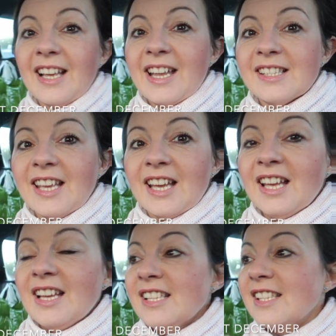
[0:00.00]
It's here.
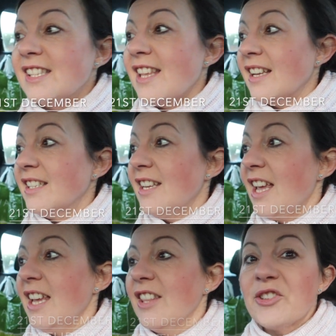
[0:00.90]

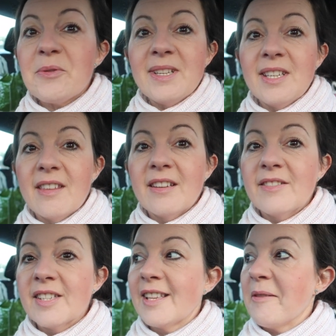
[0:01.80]
Saturday, the 23rd
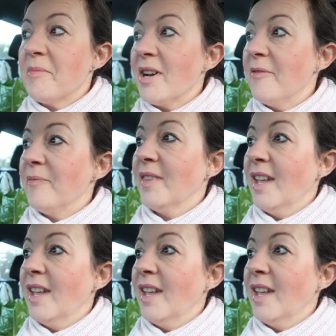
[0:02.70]
of December,